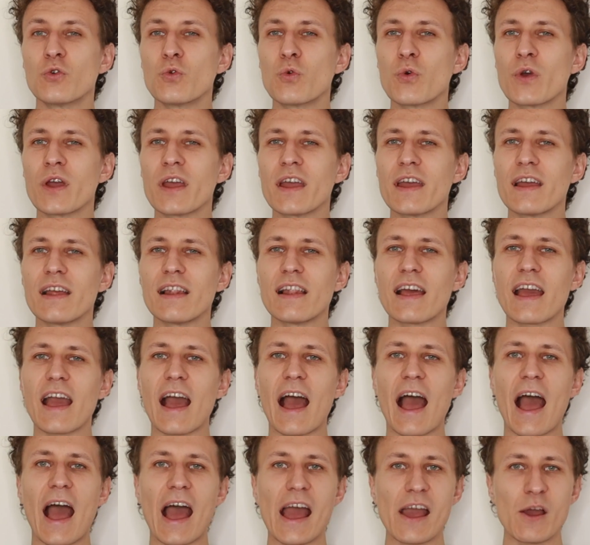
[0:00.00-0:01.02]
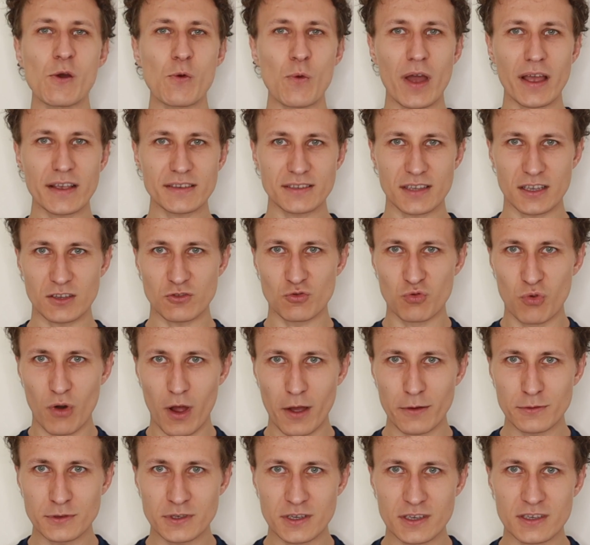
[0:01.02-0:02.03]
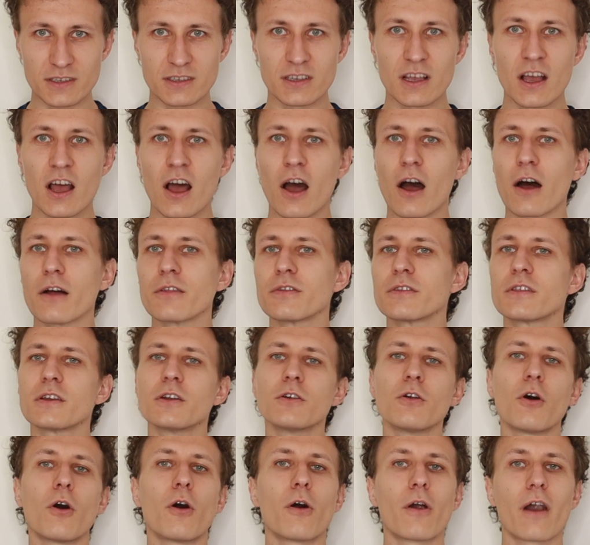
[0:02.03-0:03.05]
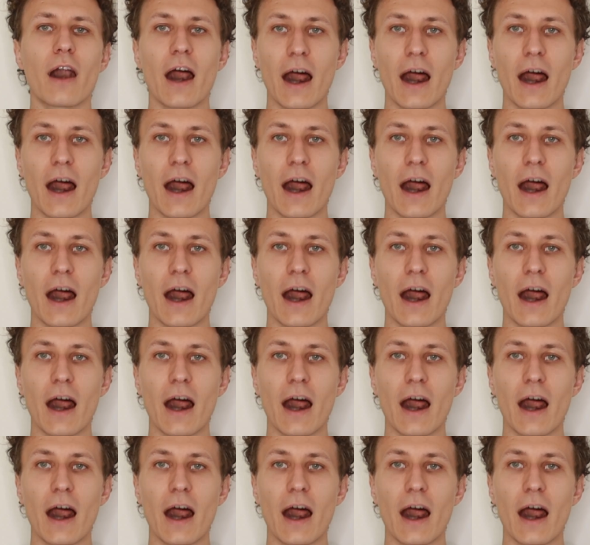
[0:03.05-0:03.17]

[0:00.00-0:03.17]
really high-waisted trousers until our